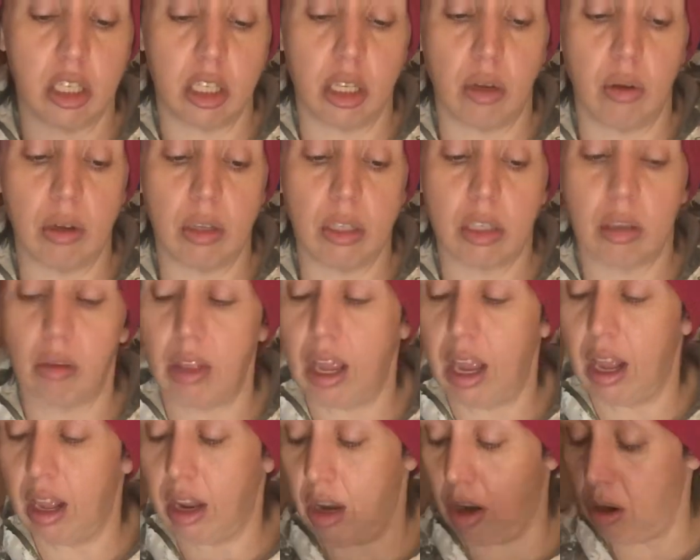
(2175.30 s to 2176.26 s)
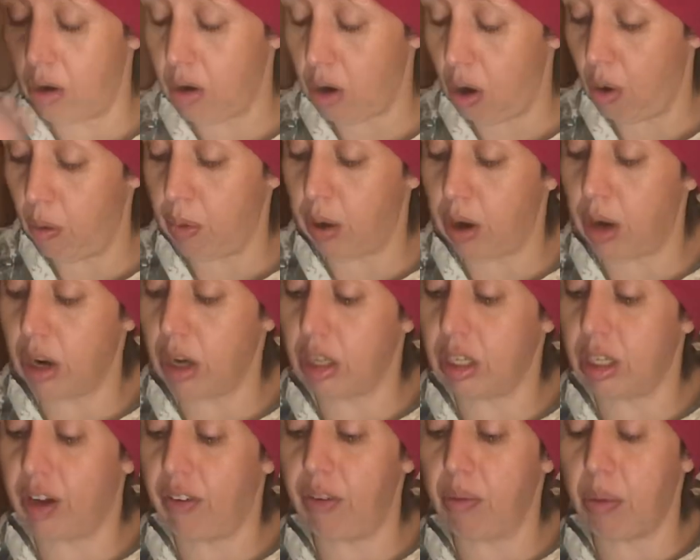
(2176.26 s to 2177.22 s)
to you. And so the your
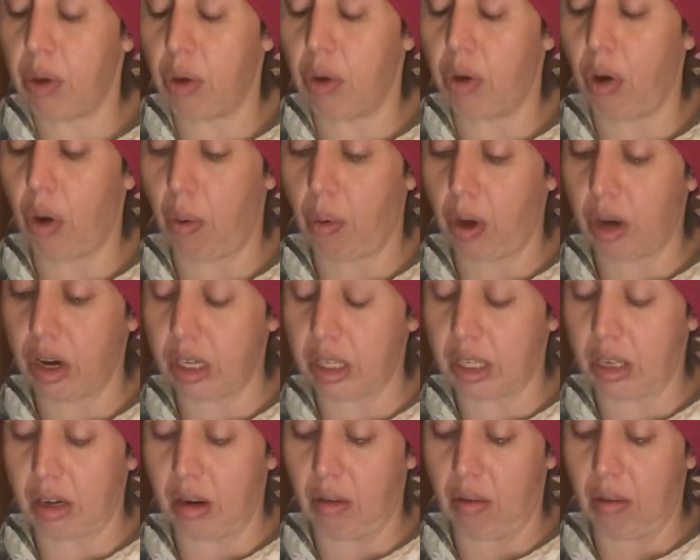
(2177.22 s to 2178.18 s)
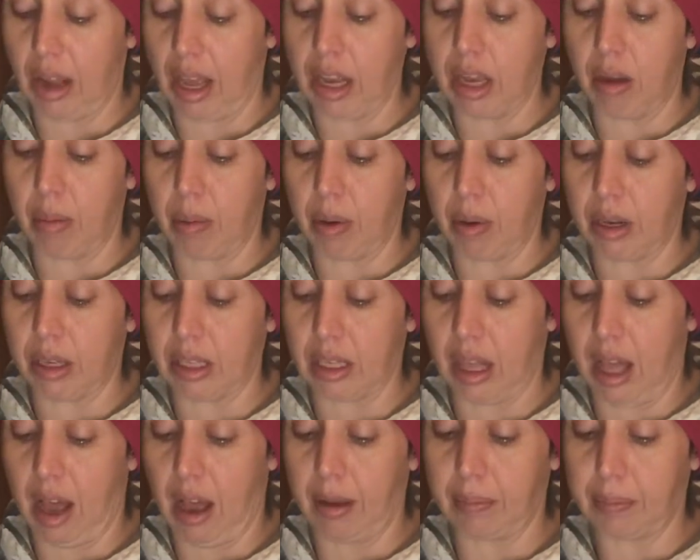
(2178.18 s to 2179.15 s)
coworkers, your female coworkers don't like you because of
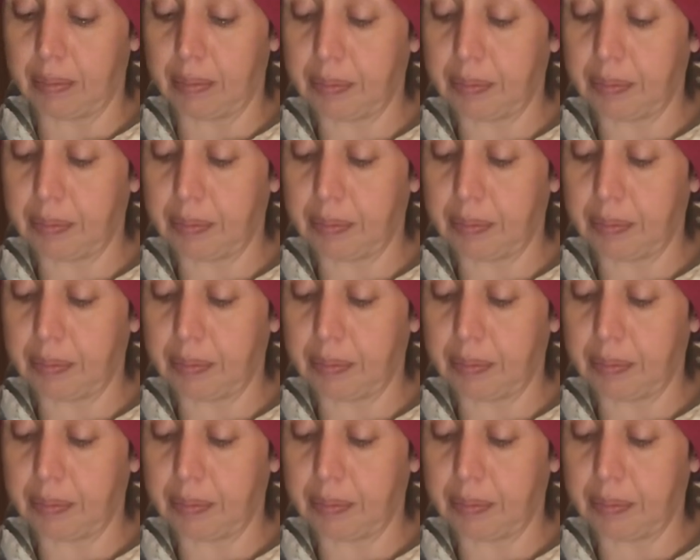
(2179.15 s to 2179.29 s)
that.